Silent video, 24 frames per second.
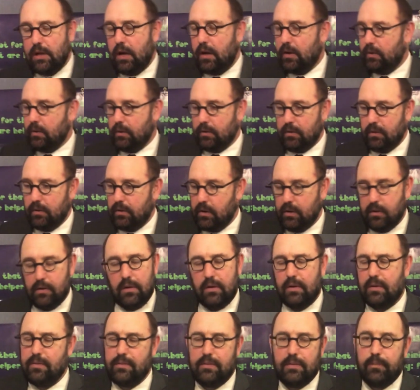No, not not
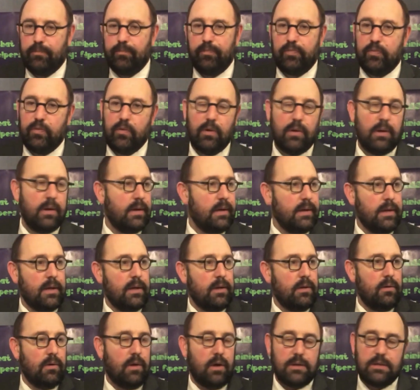
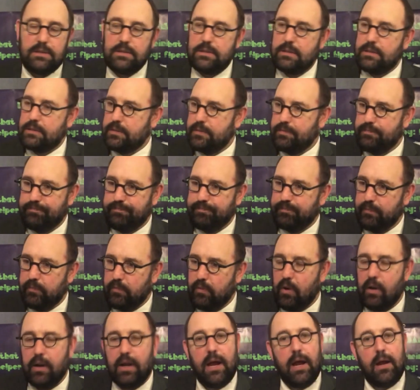not
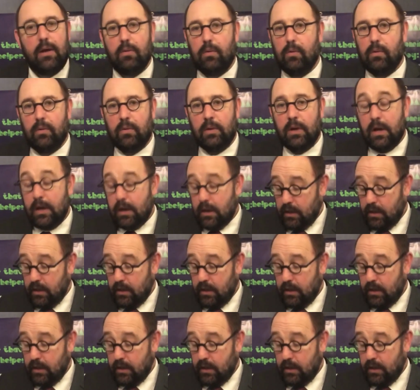not at all.